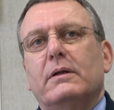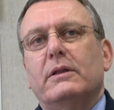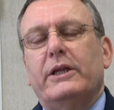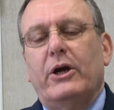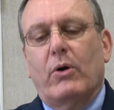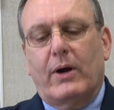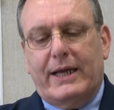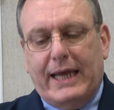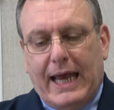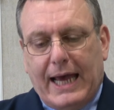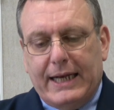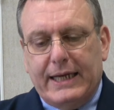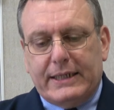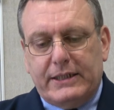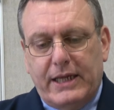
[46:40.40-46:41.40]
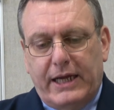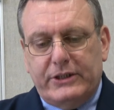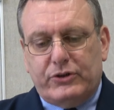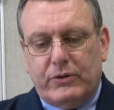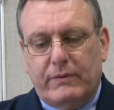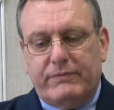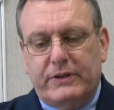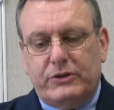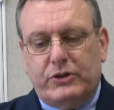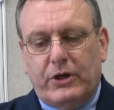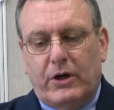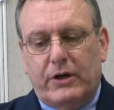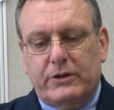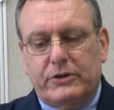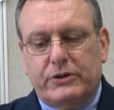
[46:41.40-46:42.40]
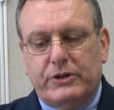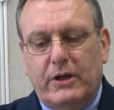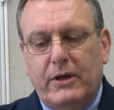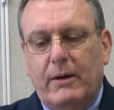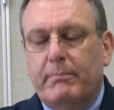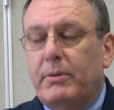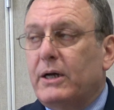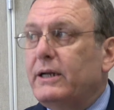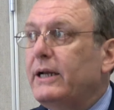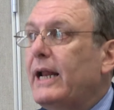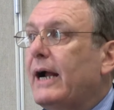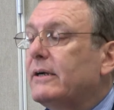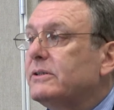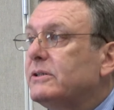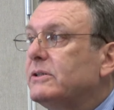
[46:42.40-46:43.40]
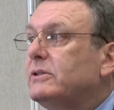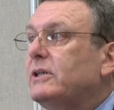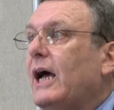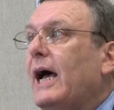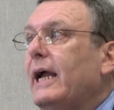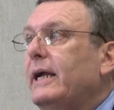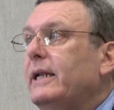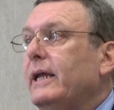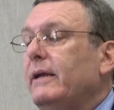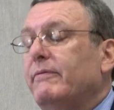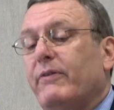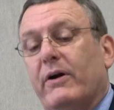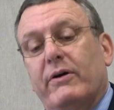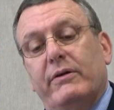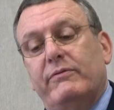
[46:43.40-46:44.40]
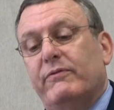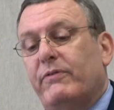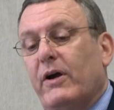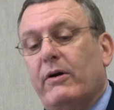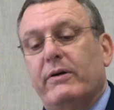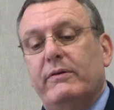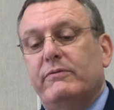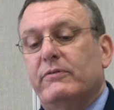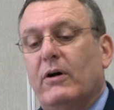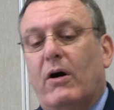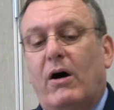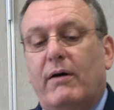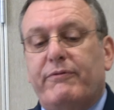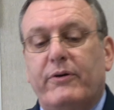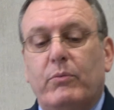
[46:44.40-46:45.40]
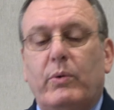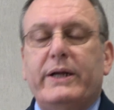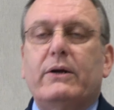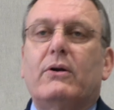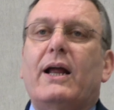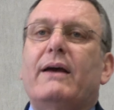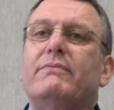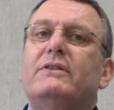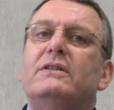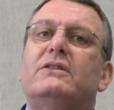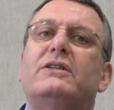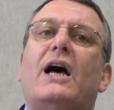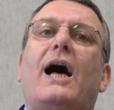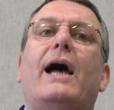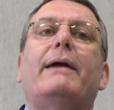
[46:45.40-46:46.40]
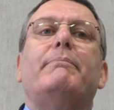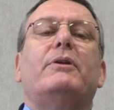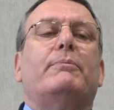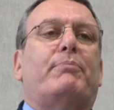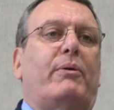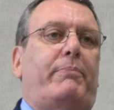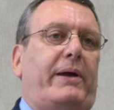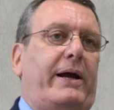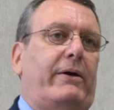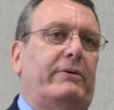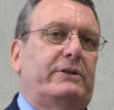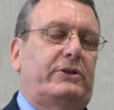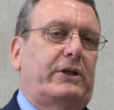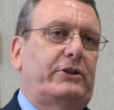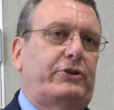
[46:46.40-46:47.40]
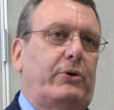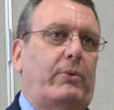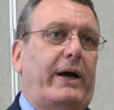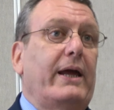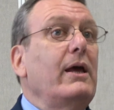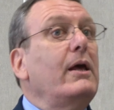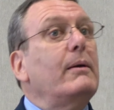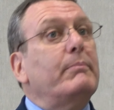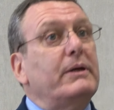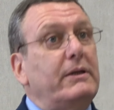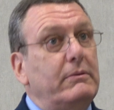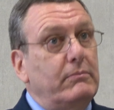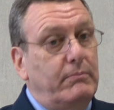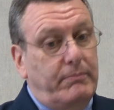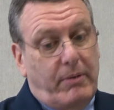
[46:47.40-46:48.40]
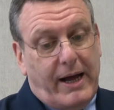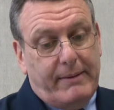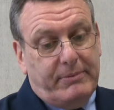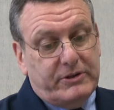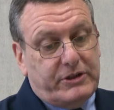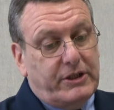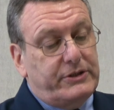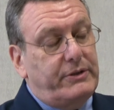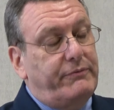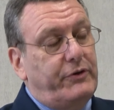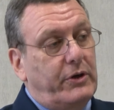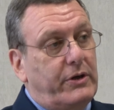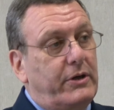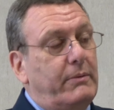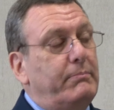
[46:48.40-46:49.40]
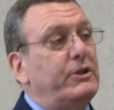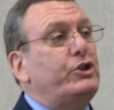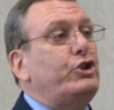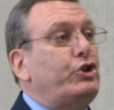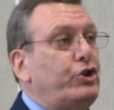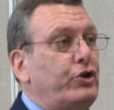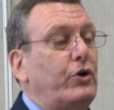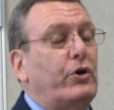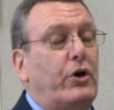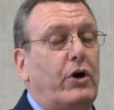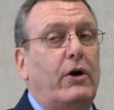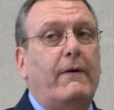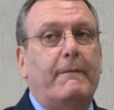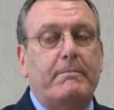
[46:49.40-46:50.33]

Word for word: the organic nature of the church. But in our society, very, very often we don't have the time to prepare in such a way. But Bible says if you're going to mature,